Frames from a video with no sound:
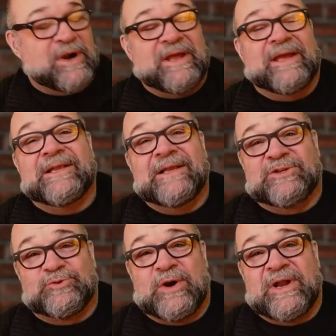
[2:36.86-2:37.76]

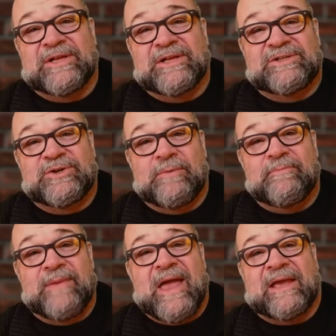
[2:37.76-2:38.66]
into a
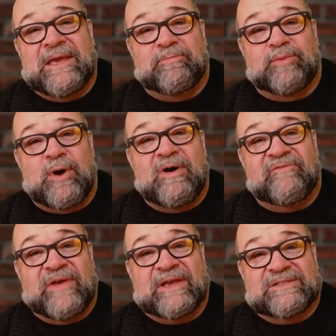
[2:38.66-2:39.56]
Mackie Pro
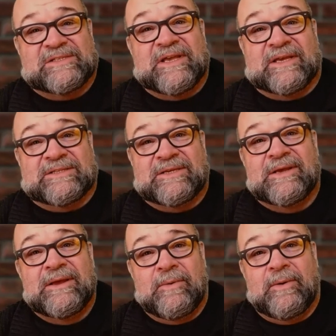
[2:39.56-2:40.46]
FX6
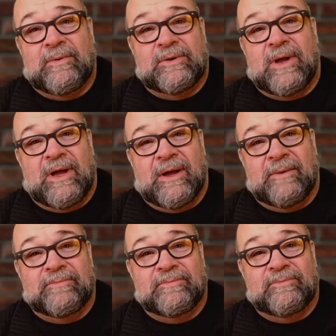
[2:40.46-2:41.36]

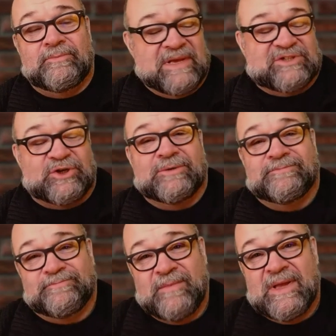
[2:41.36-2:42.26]
mixer
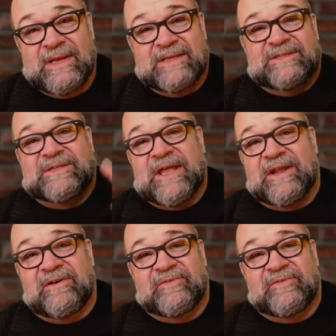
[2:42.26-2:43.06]
instead of